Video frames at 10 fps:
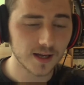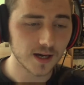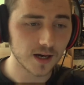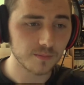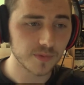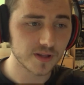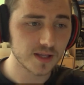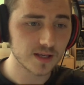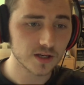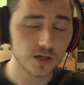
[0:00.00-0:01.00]
But
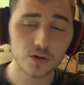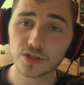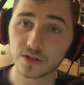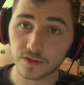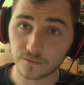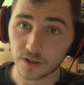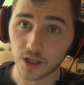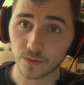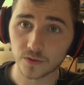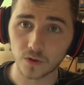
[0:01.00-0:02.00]
the conclusion to this
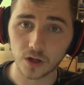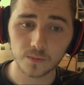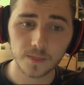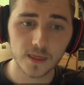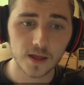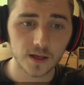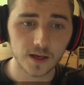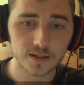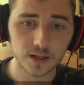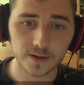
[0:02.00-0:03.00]
video as well
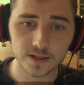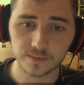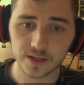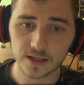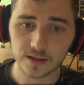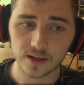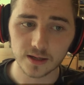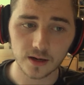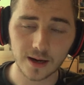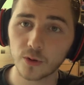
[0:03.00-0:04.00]
is going to be
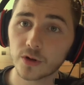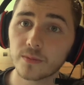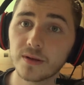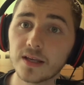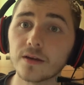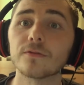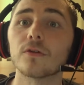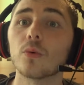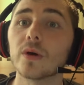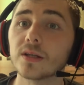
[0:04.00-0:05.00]
that I'm not going to be here
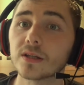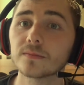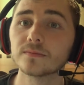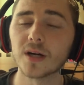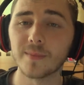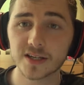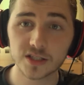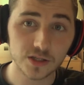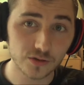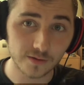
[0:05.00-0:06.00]
for a week. I'm
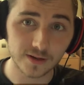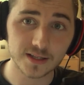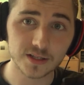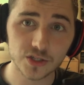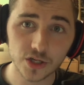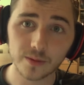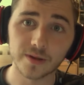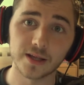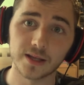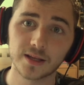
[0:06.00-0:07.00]
actually travelling to
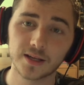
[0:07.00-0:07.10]
Germany.